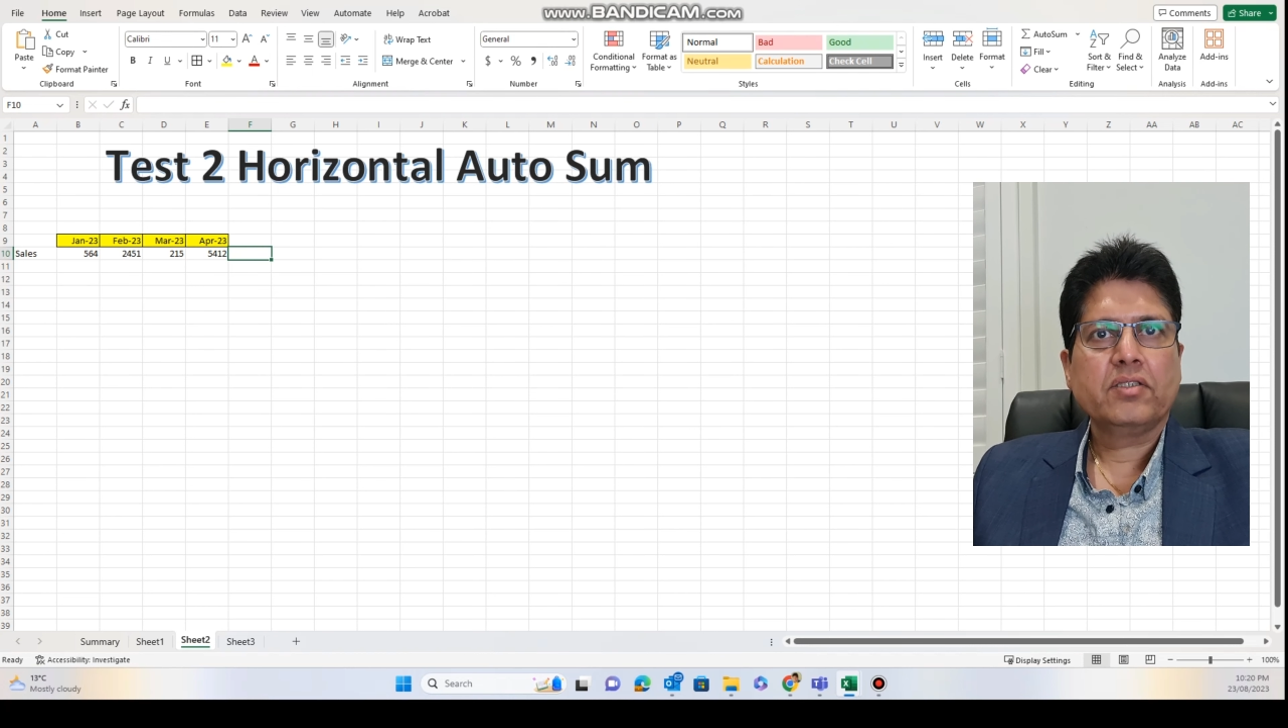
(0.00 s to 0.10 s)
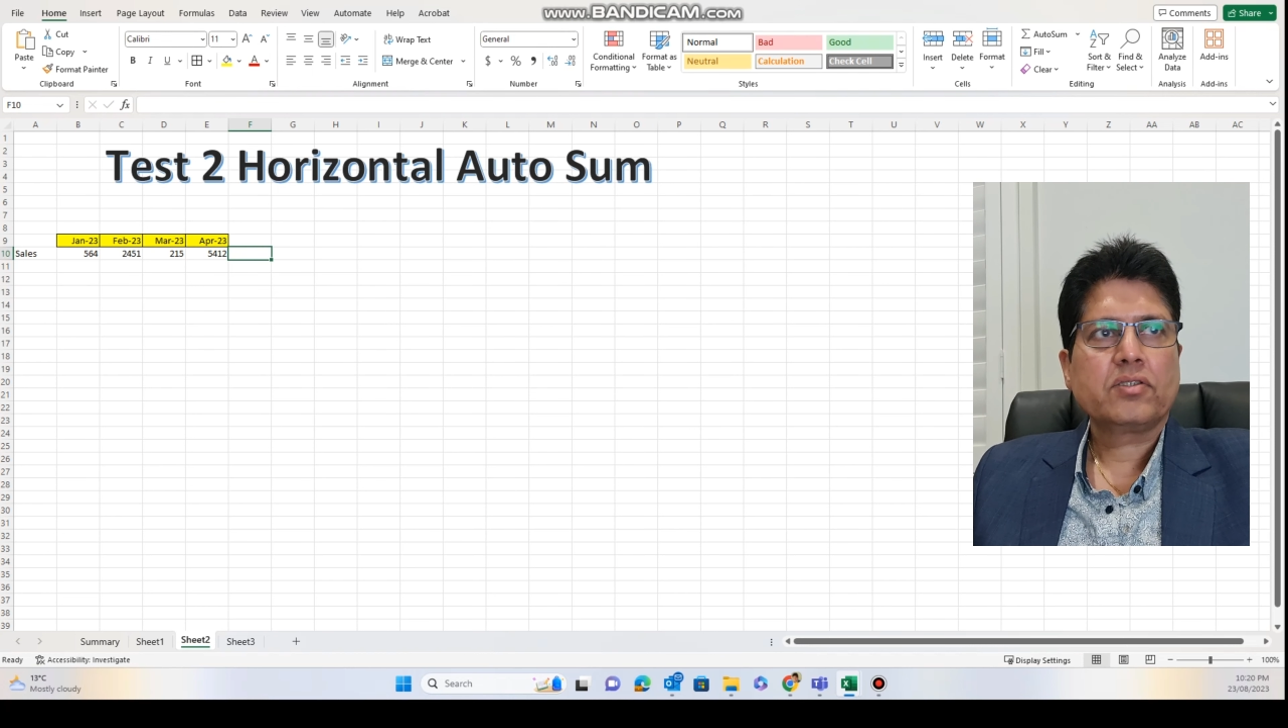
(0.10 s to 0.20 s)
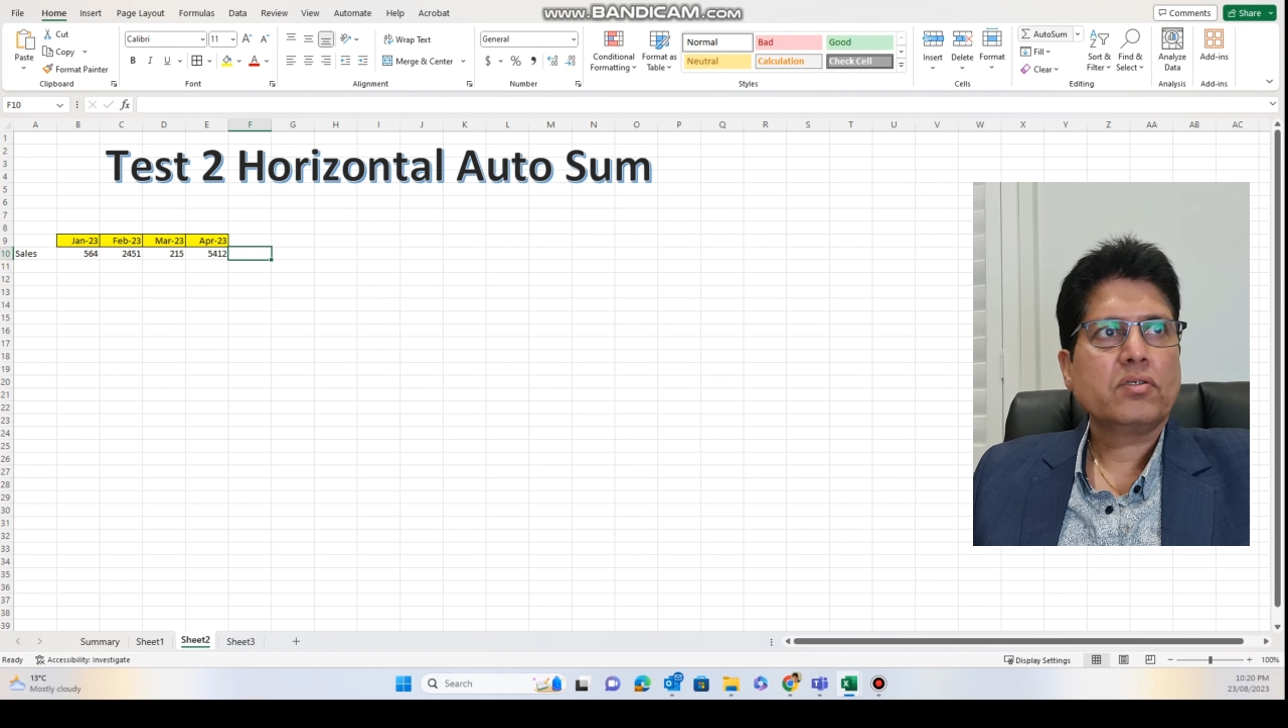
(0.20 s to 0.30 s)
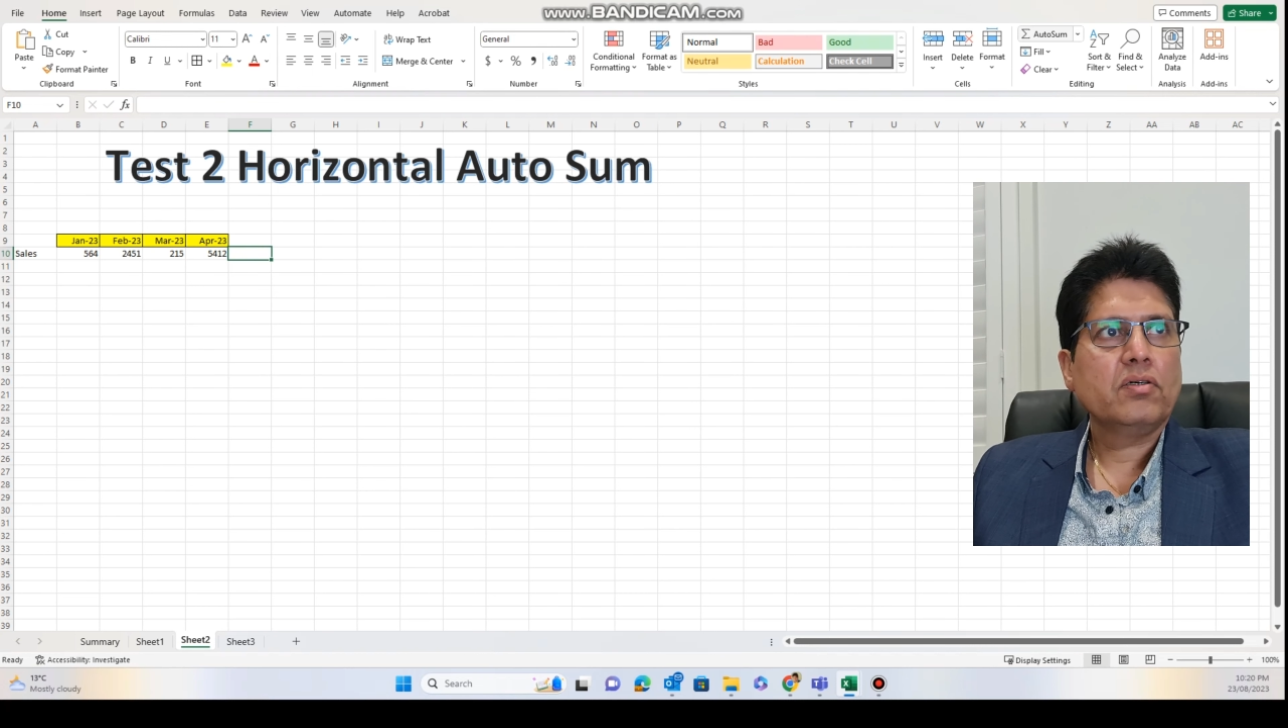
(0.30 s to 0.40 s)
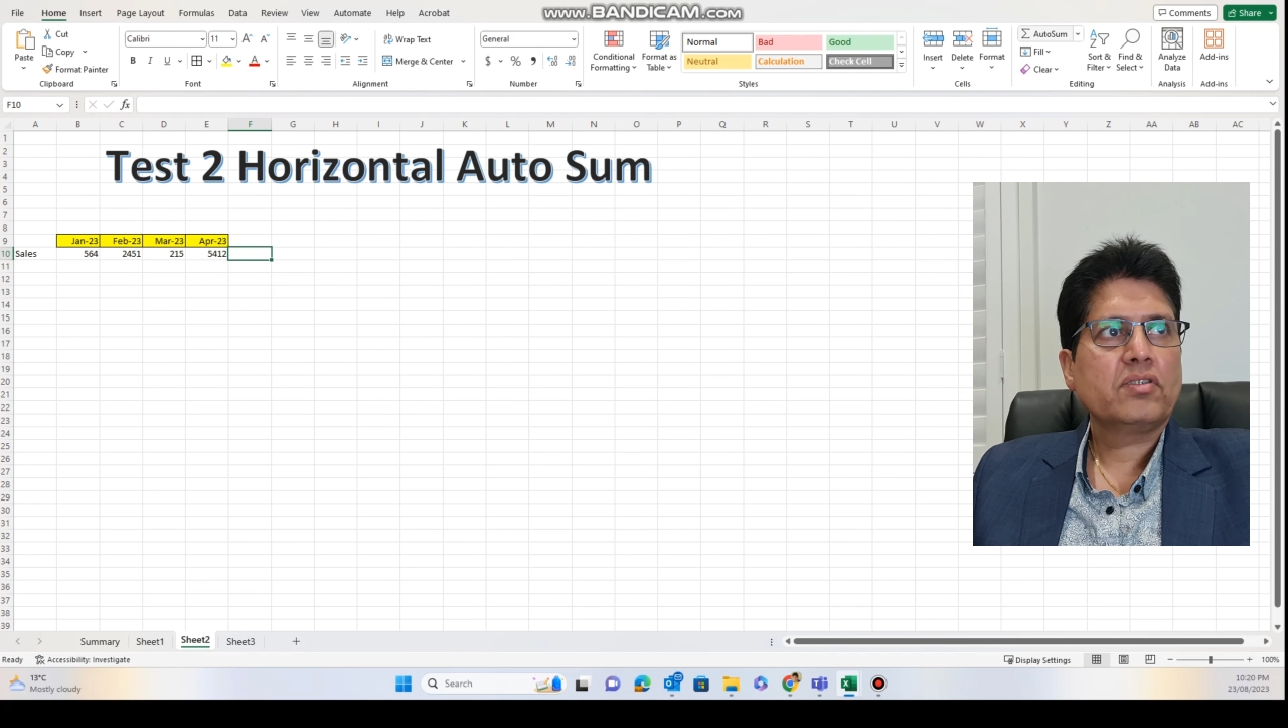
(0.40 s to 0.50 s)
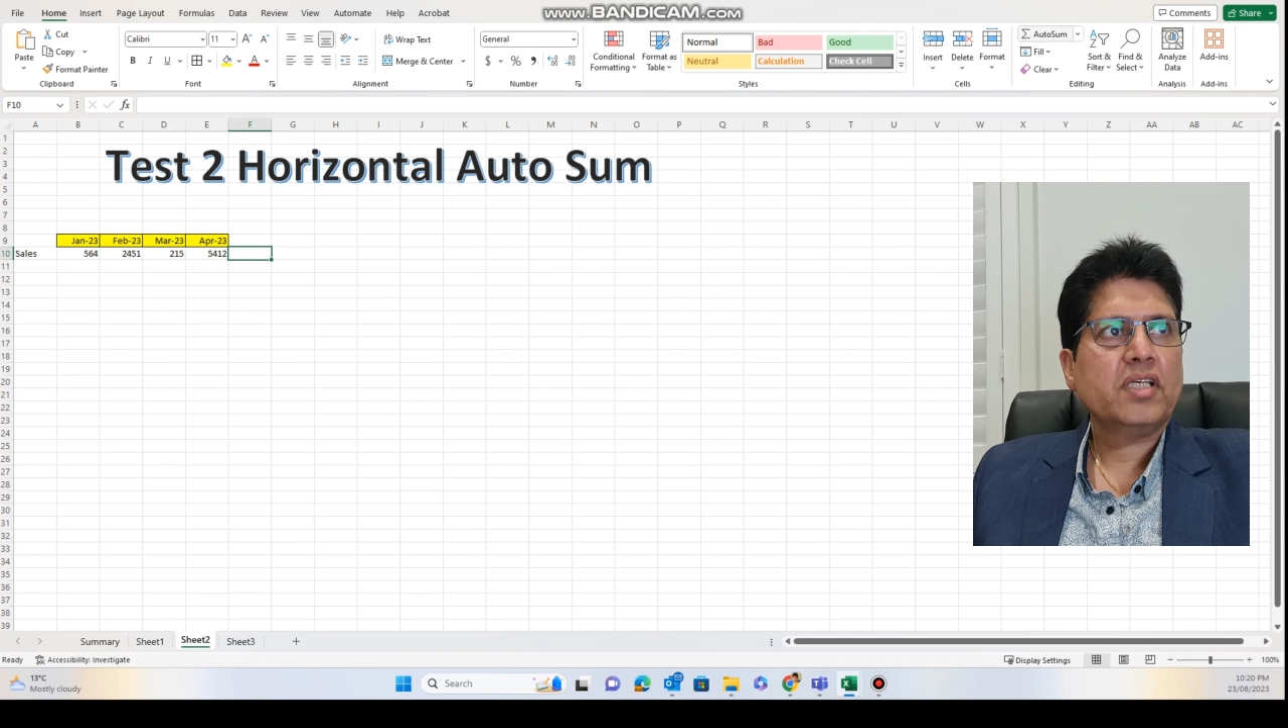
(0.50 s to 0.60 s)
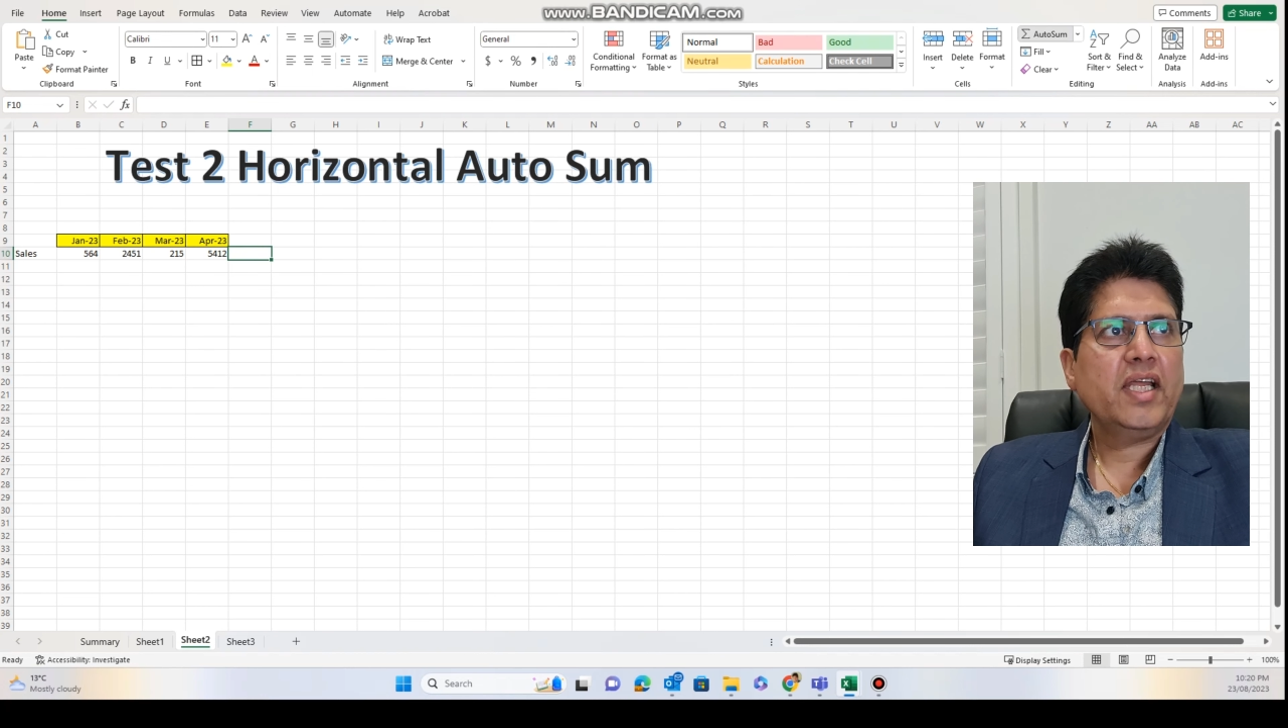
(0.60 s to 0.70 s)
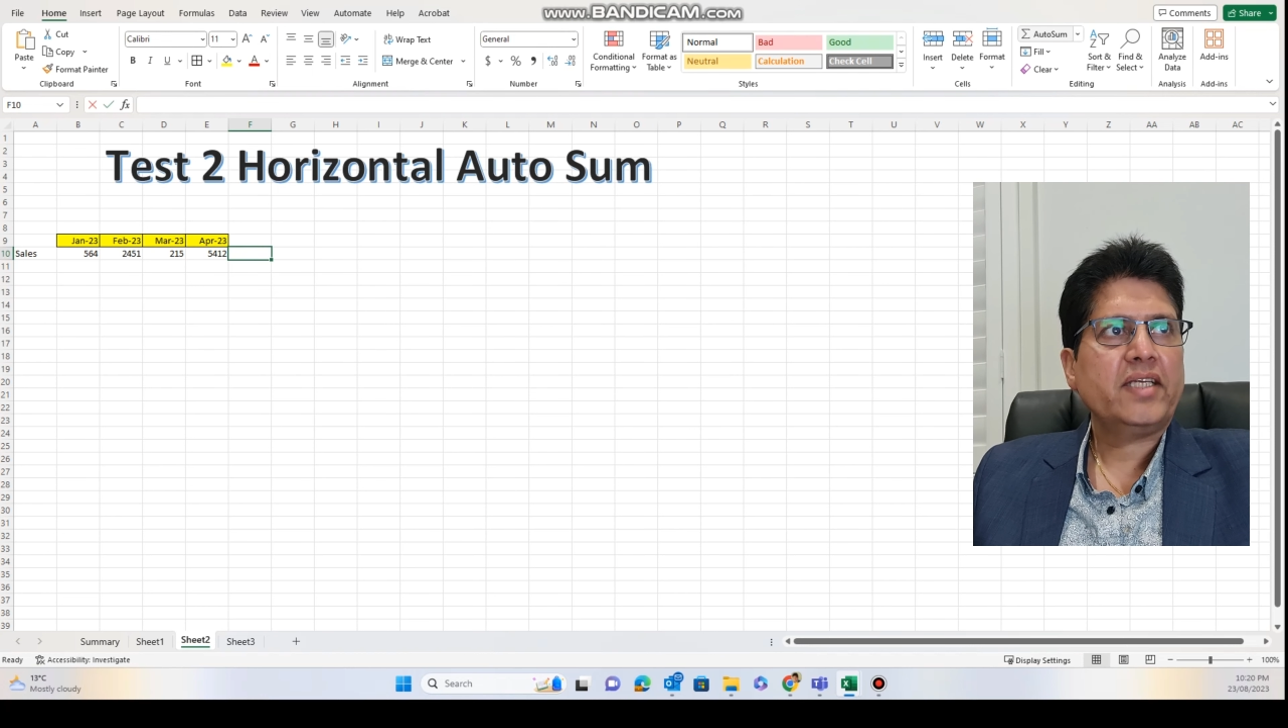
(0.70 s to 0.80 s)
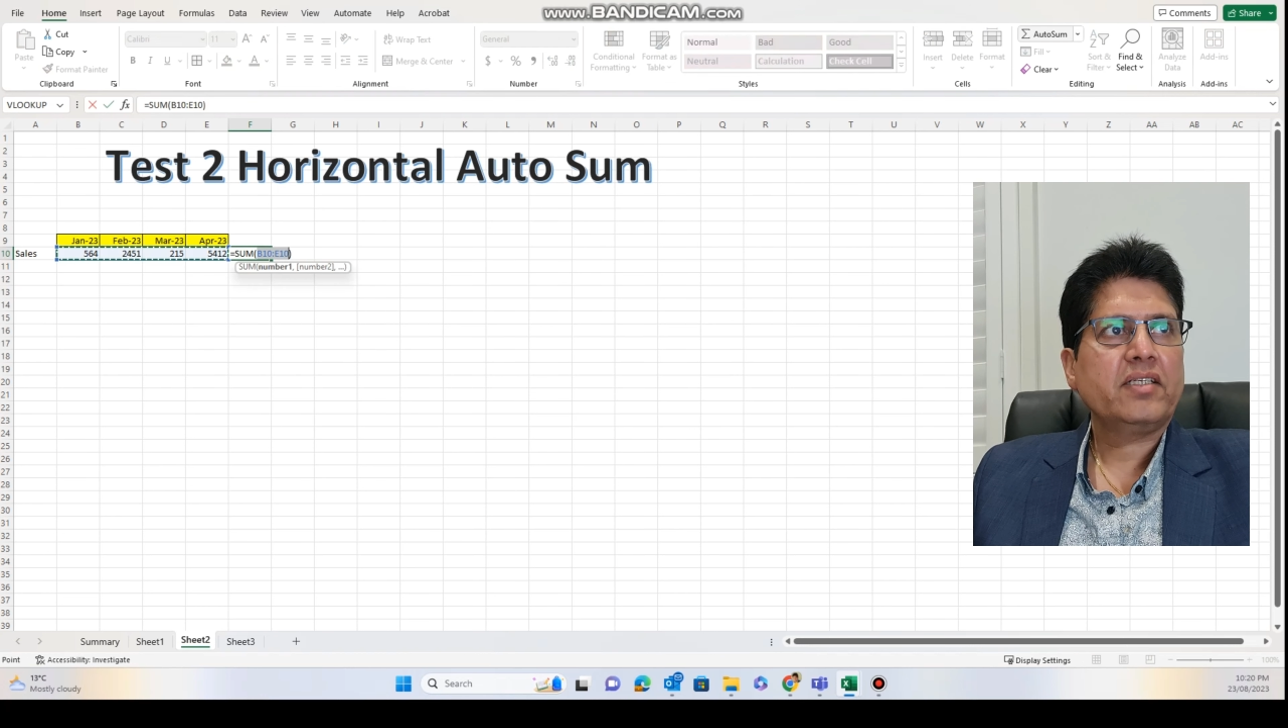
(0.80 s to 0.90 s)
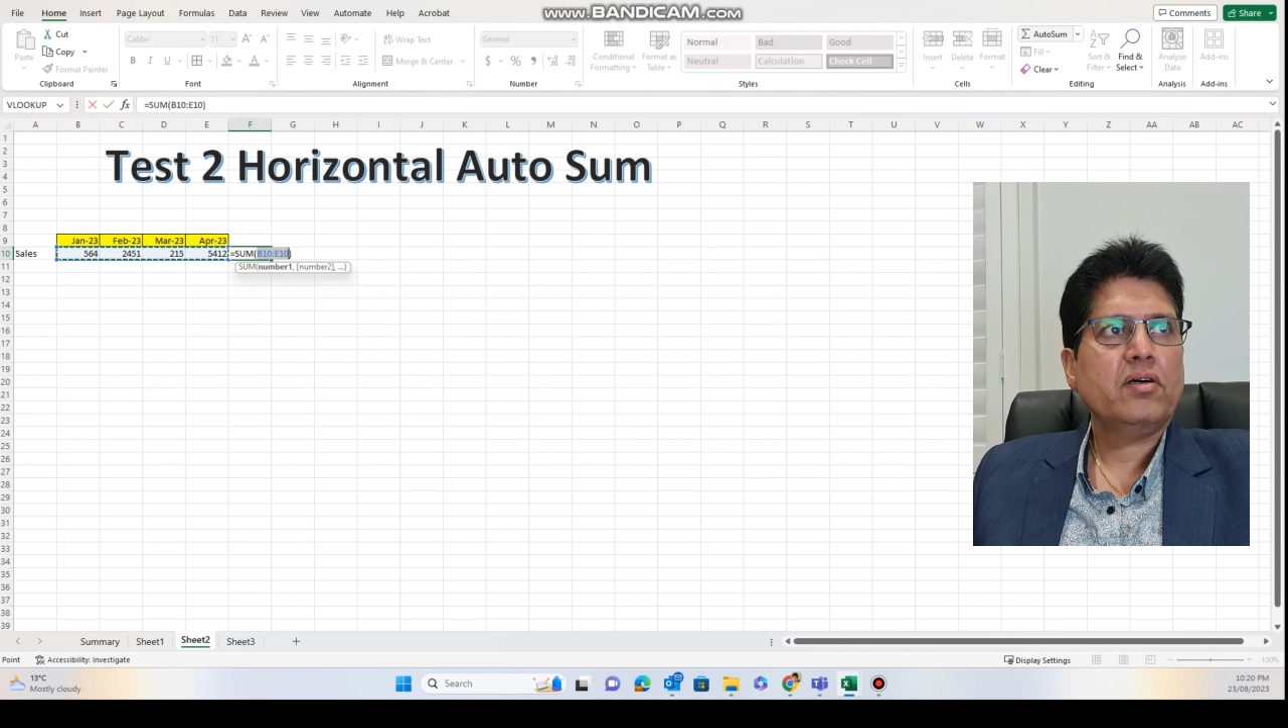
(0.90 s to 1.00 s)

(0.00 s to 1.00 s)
So select